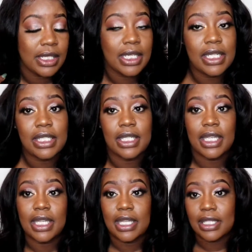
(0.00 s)
This
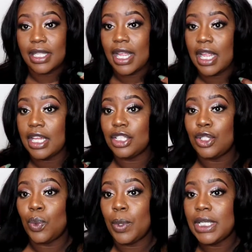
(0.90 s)
is a
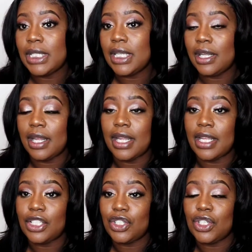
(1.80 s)

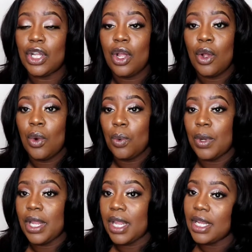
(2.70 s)
20-inch
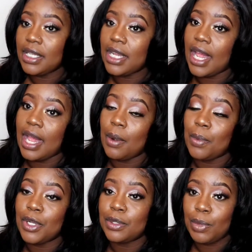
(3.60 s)
wig that
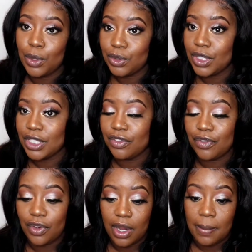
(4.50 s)
was purchased
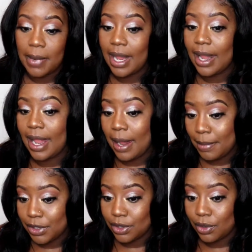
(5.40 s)
from
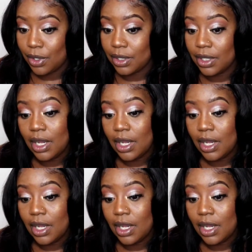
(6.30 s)
Amazon.